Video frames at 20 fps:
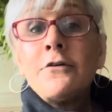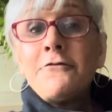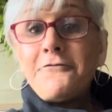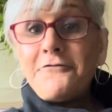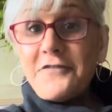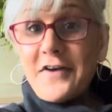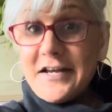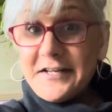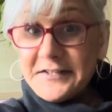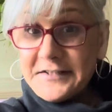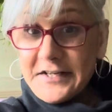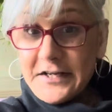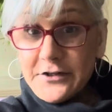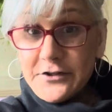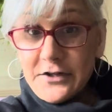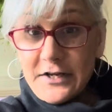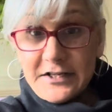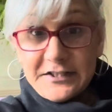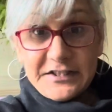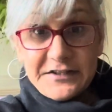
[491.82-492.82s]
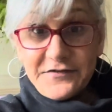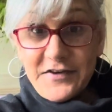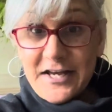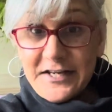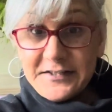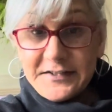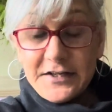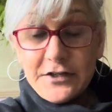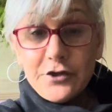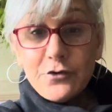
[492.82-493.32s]
it's
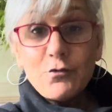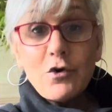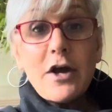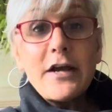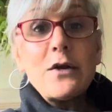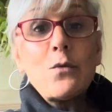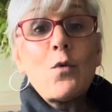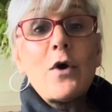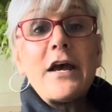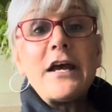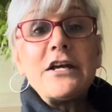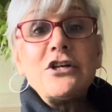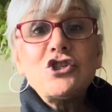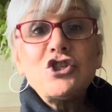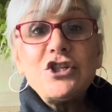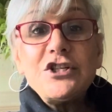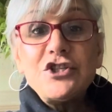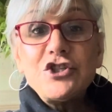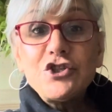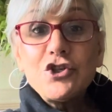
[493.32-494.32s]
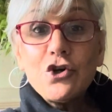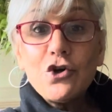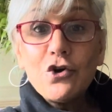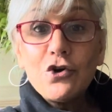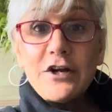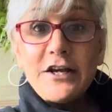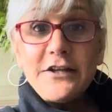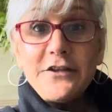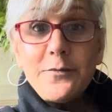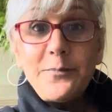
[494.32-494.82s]
facing the right way. She's
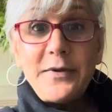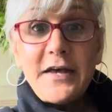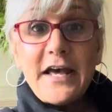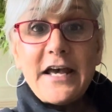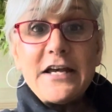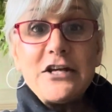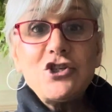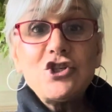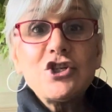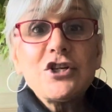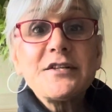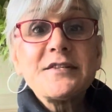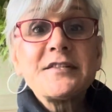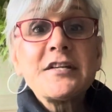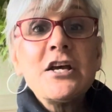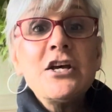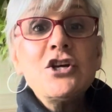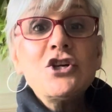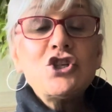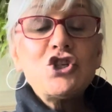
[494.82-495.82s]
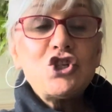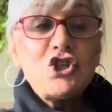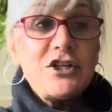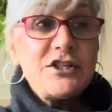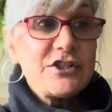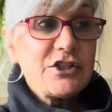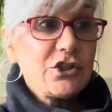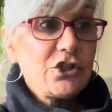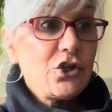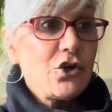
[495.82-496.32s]
turning the pages.
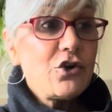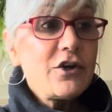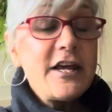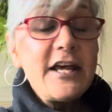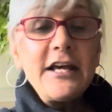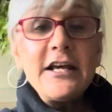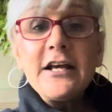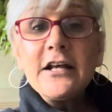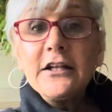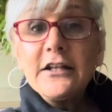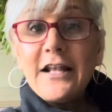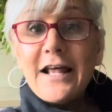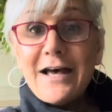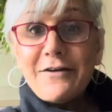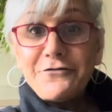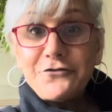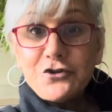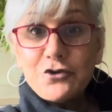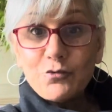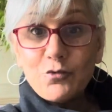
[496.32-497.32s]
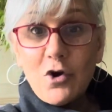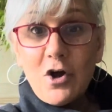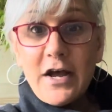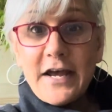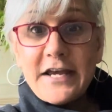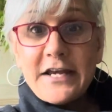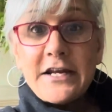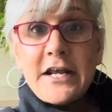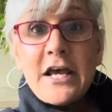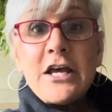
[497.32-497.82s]
She's looking left to
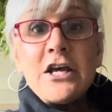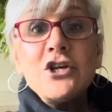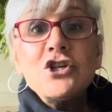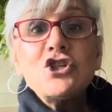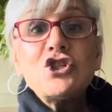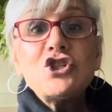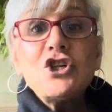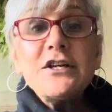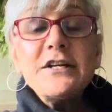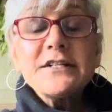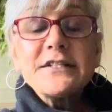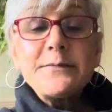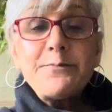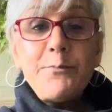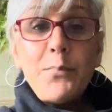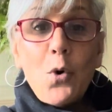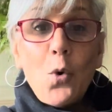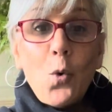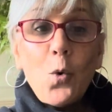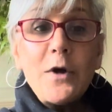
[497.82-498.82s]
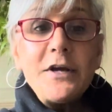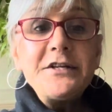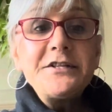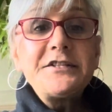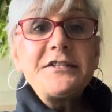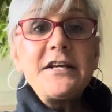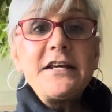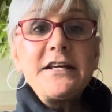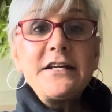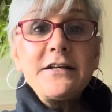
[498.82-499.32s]
right. She is
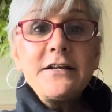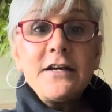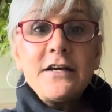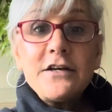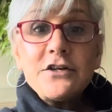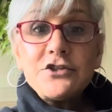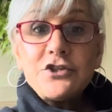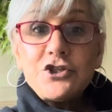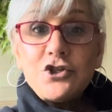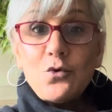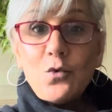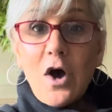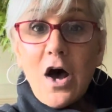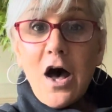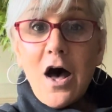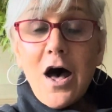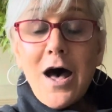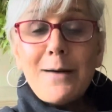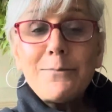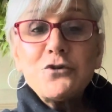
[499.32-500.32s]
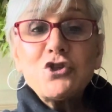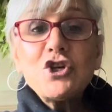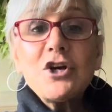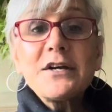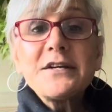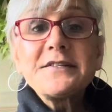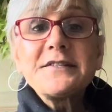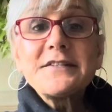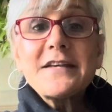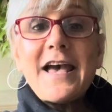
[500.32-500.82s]
pointing to
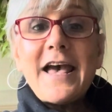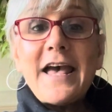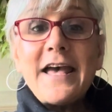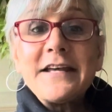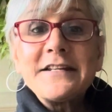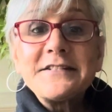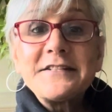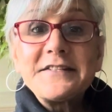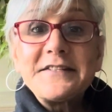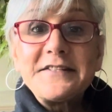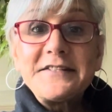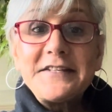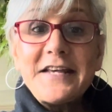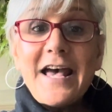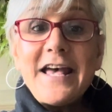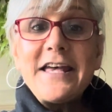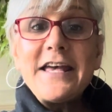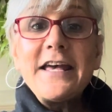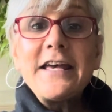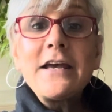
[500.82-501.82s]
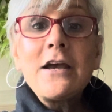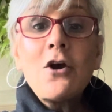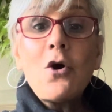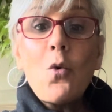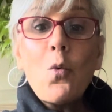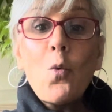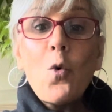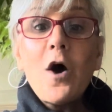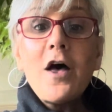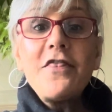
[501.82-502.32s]
objects and saying
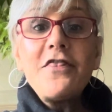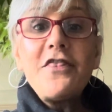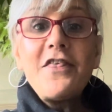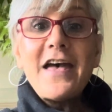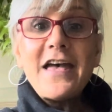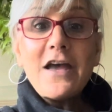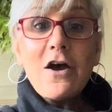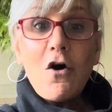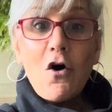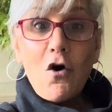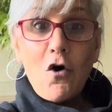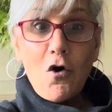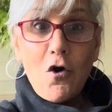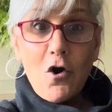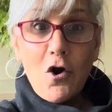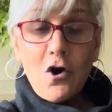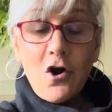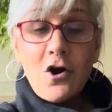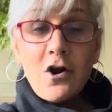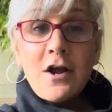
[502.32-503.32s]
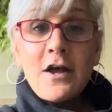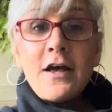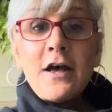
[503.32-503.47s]
what they are.